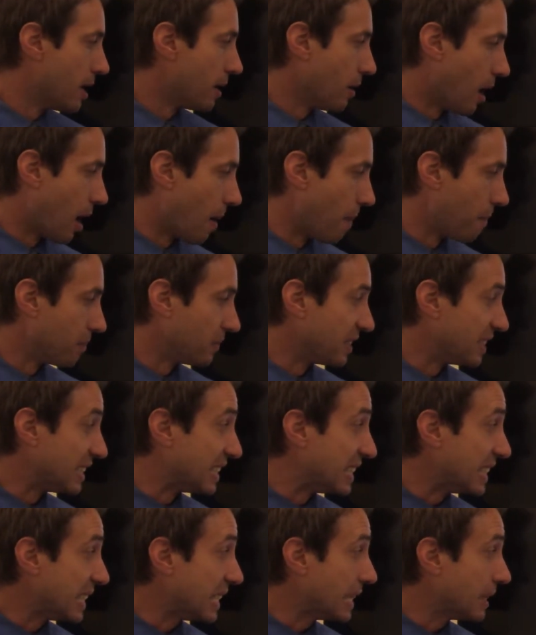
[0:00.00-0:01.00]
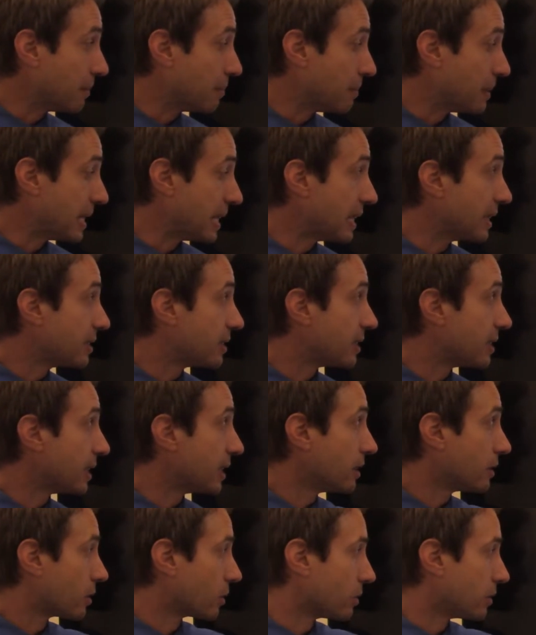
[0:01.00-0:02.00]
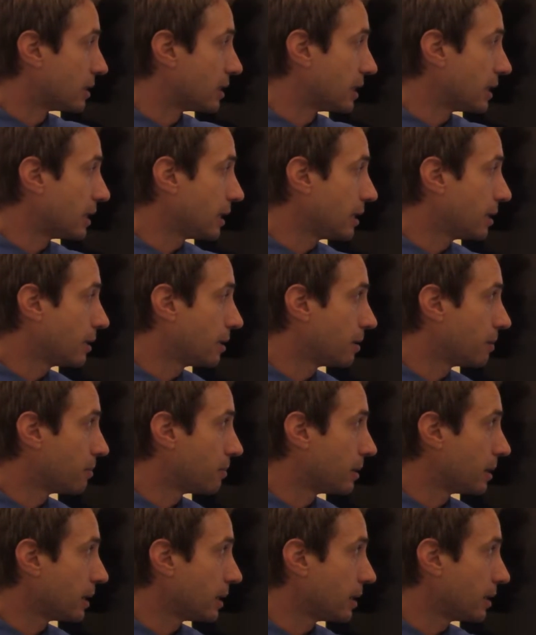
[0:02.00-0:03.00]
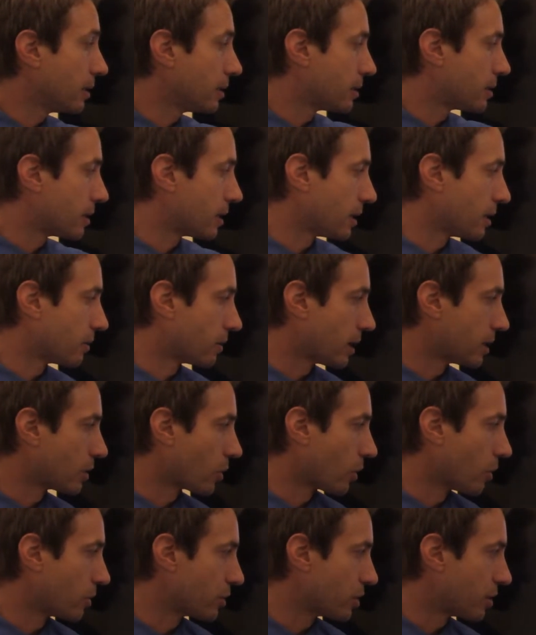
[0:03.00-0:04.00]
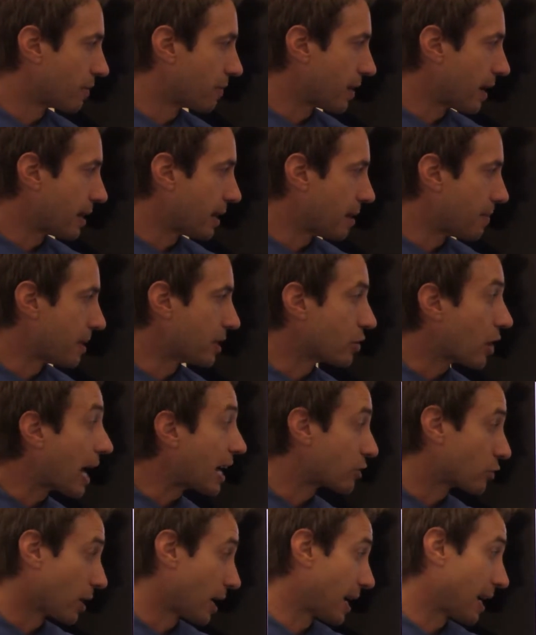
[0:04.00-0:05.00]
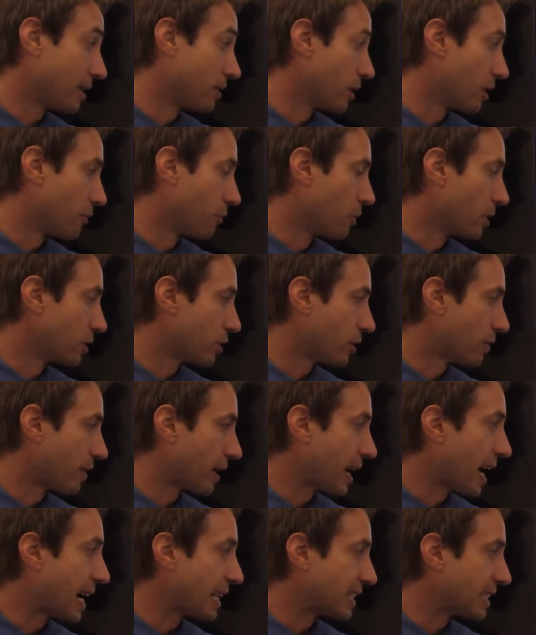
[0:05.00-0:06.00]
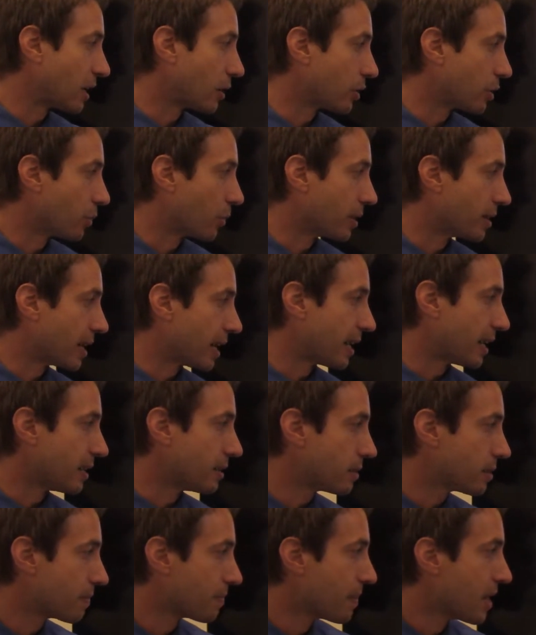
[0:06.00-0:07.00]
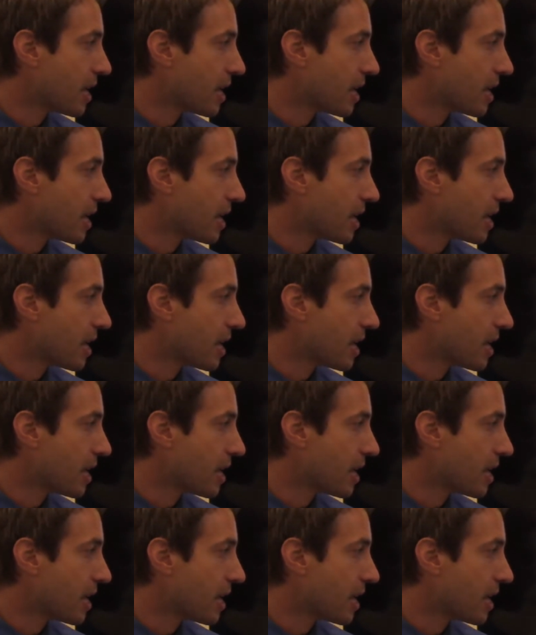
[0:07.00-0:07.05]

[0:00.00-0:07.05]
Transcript: DBC, so DBC, right? So I want you to find that measure. Actually, I don't want you to find it. I tell you what that is.